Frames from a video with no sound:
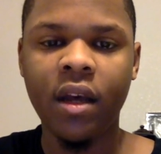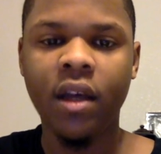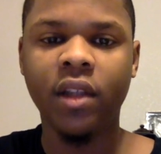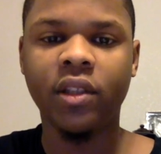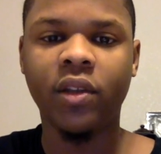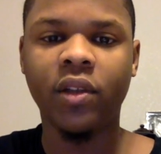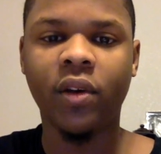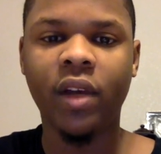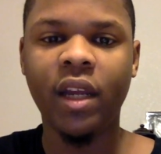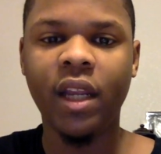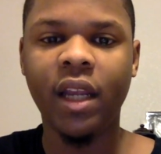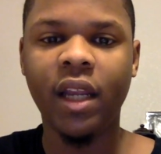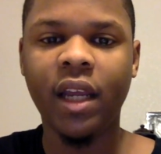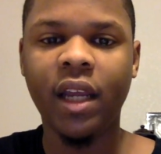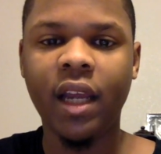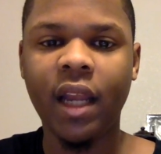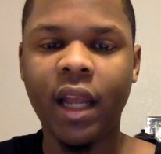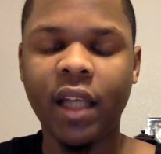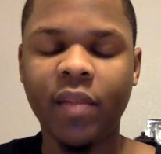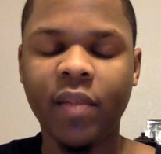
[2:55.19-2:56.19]
so he didn't
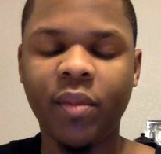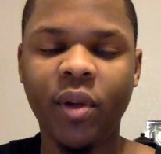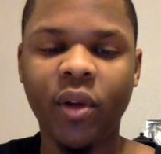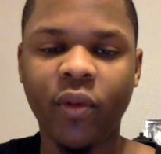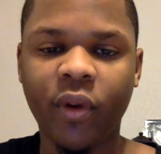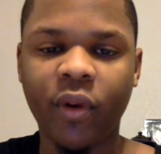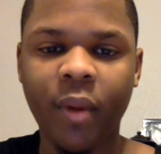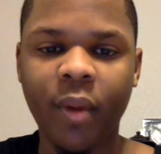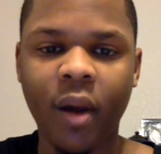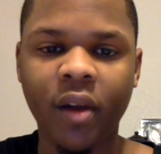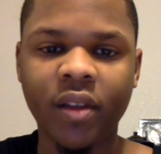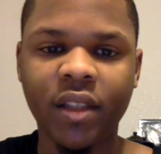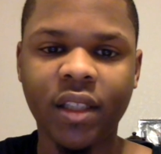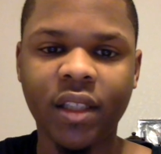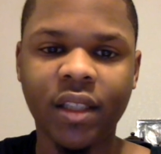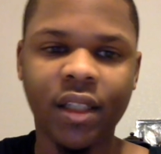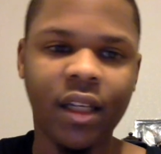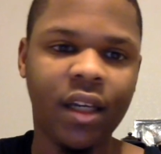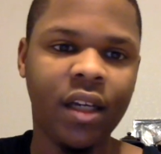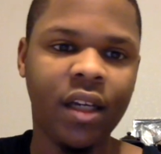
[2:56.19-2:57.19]
get as many rebounds as
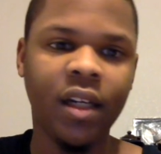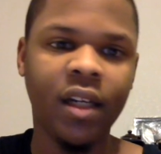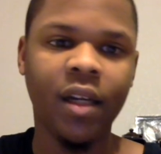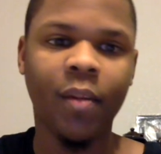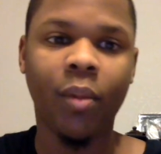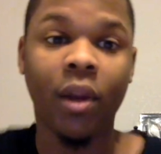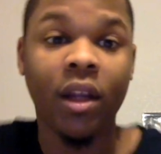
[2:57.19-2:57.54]
he could.